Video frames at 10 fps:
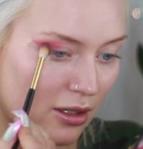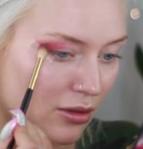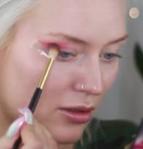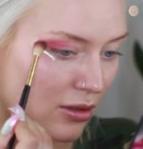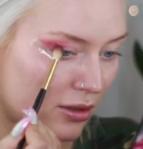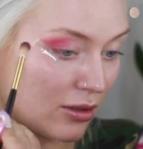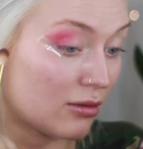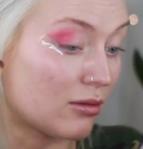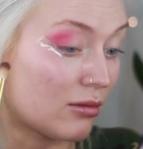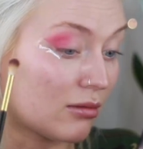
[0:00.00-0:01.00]
Outer corner.
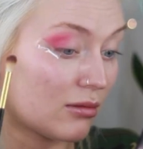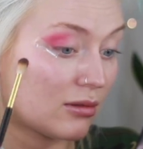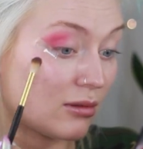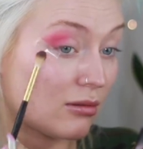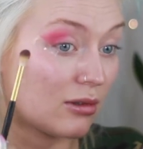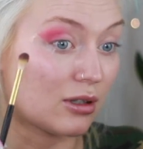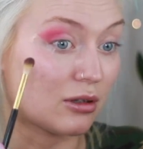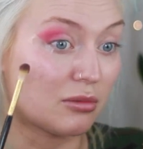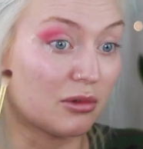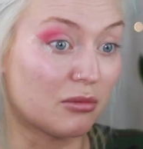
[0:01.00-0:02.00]
Oh, it's a
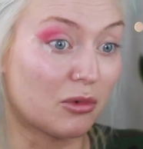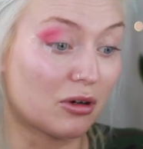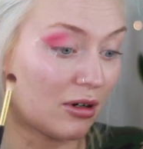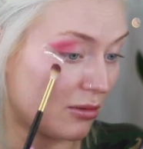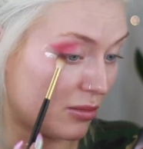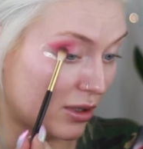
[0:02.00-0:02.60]
little bit more,